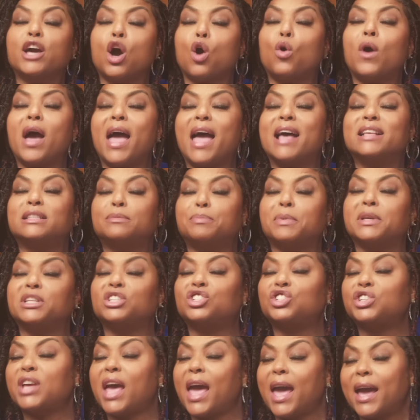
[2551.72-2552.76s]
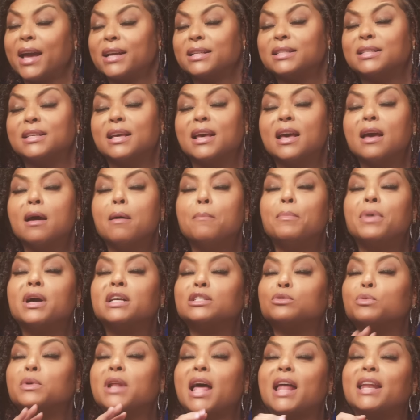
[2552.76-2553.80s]
ego has been checked uh,
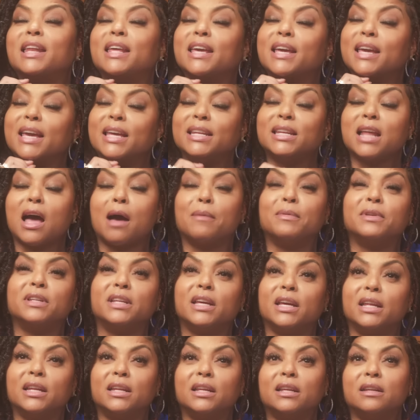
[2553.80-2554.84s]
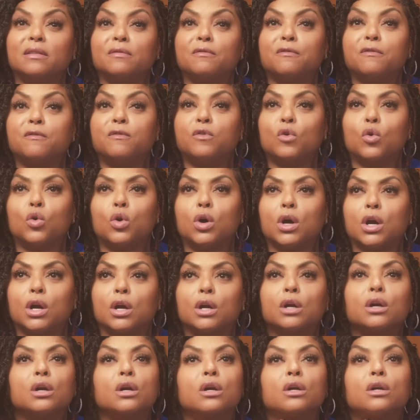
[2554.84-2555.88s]
because when I didn't get nominated
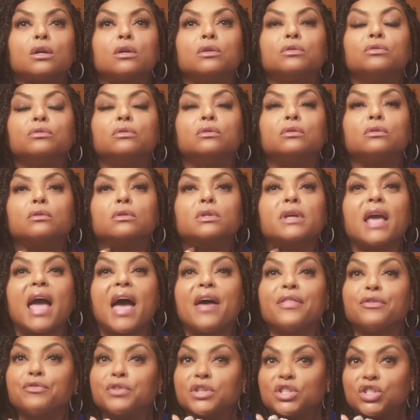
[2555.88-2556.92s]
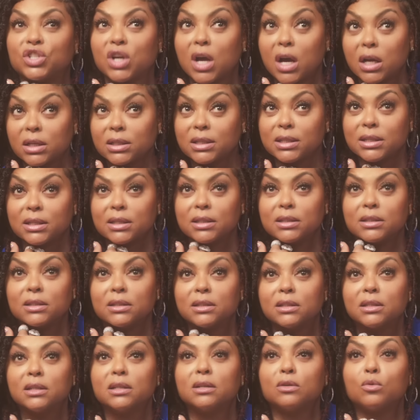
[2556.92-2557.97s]
for Katherine Johnson,
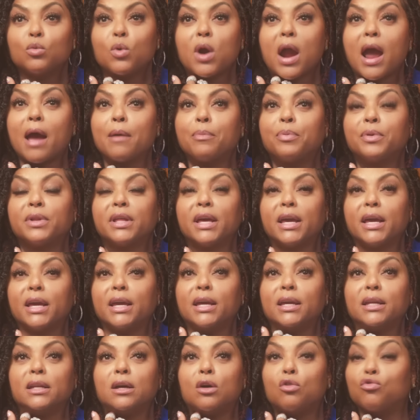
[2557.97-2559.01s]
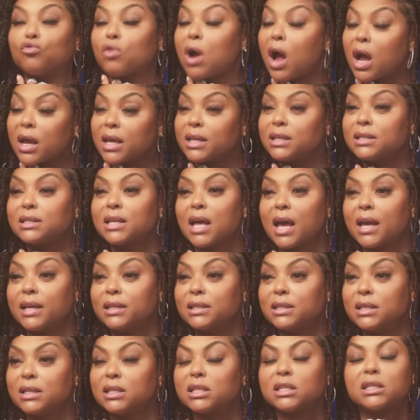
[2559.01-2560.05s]
mm-hmm. where I played a rocket
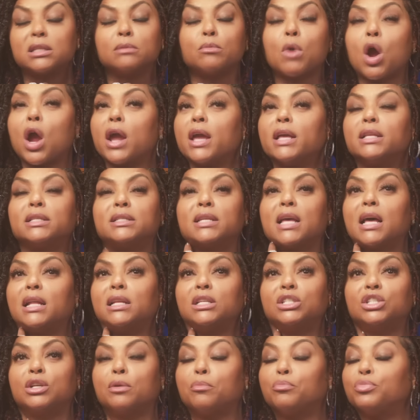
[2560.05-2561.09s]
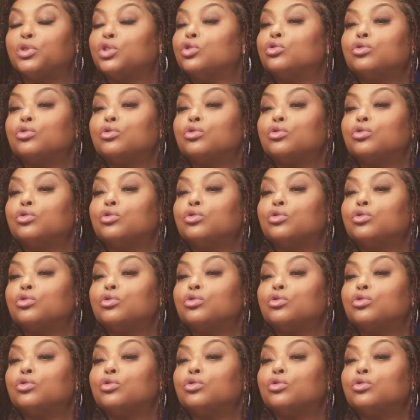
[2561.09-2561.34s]
scientist, smart, intelligent,